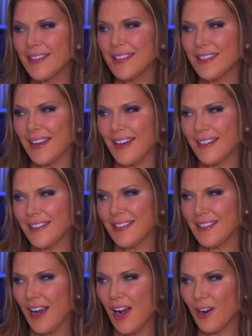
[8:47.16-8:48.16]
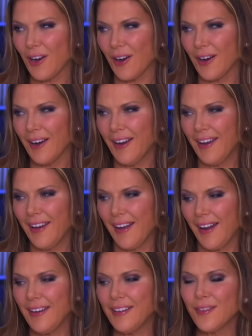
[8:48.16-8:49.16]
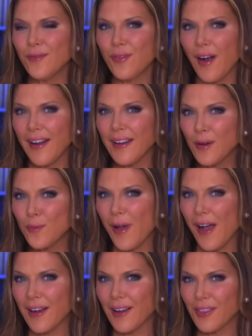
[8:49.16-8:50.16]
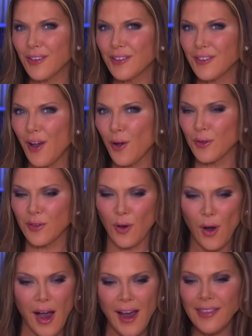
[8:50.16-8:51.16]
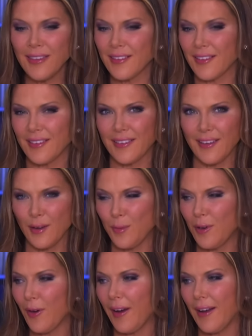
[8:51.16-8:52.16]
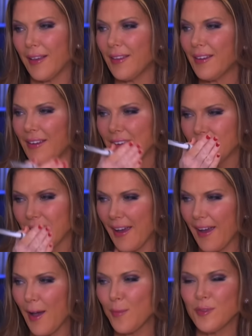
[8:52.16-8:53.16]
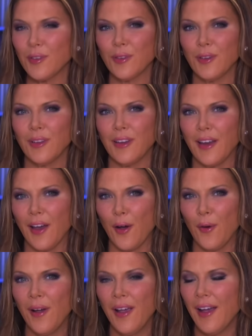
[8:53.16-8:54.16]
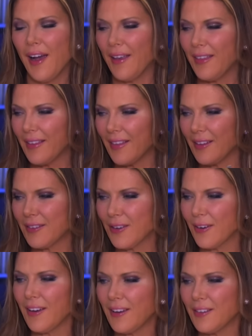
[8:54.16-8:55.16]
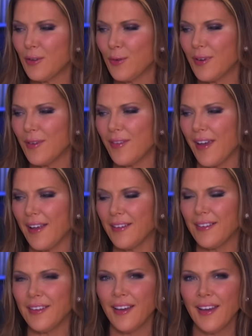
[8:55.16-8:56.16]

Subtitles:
to say to Tucker, and he's inviting him back on the show. So I think this is going to be great. I think he should absolutely go. I think they turn it into an event,